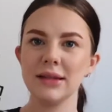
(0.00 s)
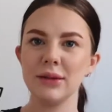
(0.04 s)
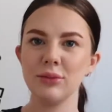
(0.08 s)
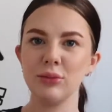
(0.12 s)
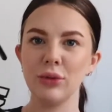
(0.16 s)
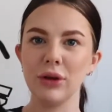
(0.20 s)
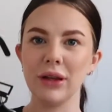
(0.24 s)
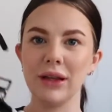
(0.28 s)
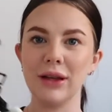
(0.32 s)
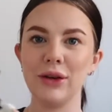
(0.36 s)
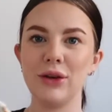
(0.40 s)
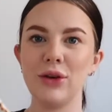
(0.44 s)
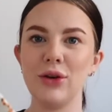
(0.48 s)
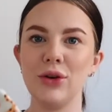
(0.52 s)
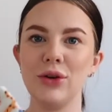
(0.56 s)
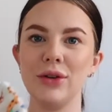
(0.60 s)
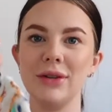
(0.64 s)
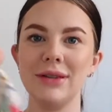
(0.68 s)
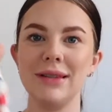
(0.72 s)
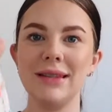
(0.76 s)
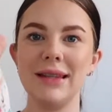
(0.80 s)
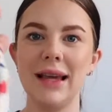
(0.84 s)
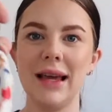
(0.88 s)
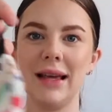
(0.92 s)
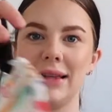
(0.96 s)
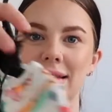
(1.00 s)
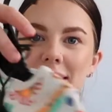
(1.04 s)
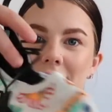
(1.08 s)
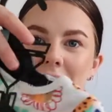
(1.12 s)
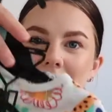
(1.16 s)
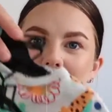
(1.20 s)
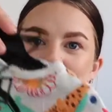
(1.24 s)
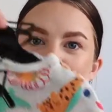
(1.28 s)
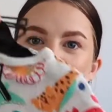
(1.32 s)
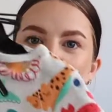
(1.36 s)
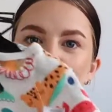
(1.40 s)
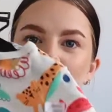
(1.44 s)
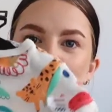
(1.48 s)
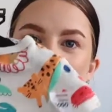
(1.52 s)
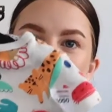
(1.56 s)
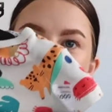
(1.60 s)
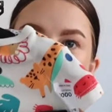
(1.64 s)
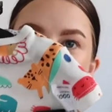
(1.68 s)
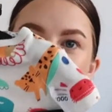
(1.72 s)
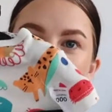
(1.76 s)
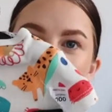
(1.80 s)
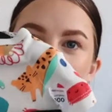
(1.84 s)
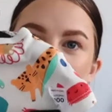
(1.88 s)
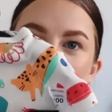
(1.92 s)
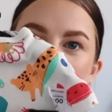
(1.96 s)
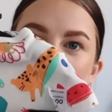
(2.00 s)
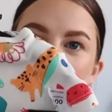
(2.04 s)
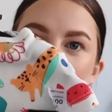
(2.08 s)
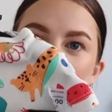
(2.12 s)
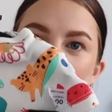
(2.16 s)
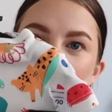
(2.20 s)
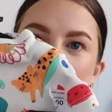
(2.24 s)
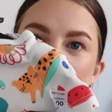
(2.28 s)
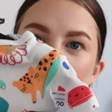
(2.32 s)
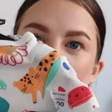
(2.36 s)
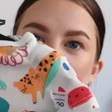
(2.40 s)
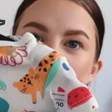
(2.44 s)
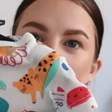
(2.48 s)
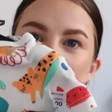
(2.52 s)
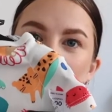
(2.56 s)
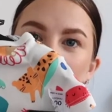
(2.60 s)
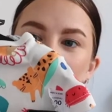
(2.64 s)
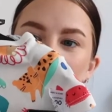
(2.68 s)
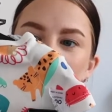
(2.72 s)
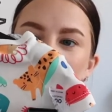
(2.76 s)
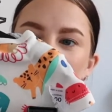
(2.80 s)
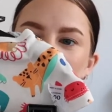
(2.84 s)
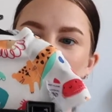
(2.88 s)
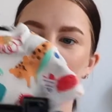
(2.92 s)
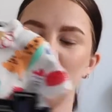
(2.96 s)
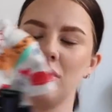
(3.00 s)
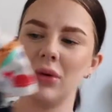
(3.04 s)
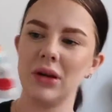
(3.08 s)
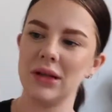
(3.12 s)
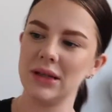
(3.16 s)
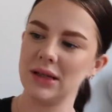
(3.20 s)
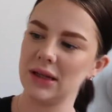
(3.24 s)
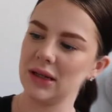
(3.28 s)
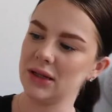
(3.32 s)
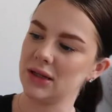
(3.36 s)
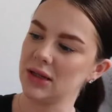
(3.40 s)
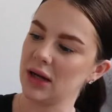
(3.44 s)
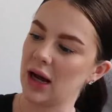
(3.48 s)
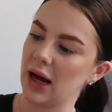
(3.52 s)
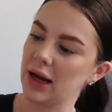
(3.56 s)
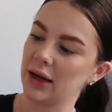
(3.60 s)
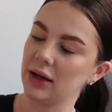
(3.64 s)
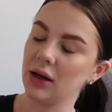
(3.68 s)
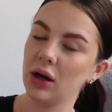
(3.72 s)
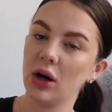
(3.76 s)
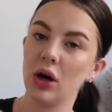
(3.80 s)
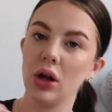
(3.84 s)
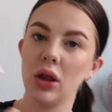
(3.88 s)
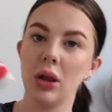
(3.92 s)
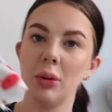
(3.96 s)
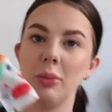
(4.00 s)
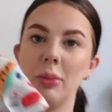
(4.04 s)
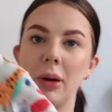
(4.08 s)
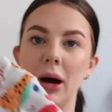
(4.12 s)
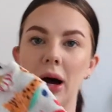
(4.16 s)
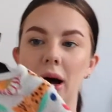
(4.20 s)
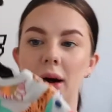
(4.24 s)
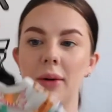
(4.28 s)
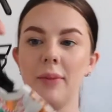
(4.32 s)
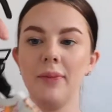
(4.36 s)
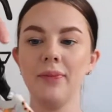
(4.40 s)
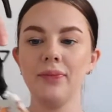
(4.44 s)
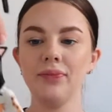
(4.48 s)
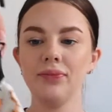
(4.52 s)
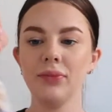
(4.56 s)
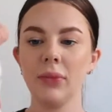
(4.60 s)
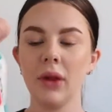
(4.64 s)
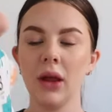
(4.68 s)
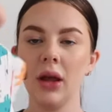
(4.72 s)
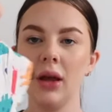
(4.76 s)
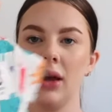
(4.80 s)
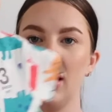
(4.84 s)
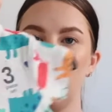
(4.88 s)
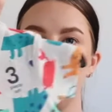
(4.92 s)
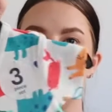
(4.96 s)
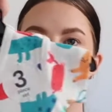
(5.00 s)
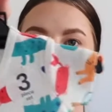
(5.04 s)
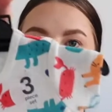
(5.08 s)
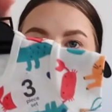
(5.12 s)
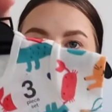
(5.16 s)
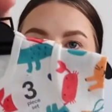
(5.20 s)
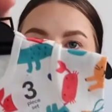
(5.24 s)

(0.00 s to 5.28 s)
some really cute sets at the moment. You can see the little, what is it, a tiger on the bum, and then it